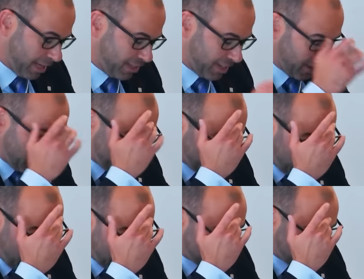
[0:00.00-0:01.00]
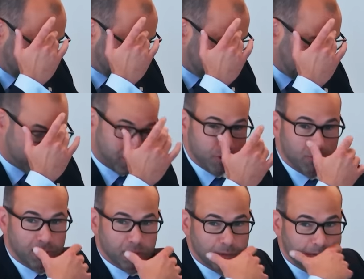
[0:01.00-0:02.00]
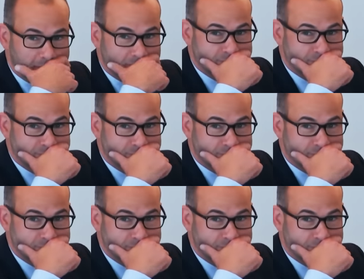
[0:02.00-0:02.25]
Is there a Prakash in deep doo doo?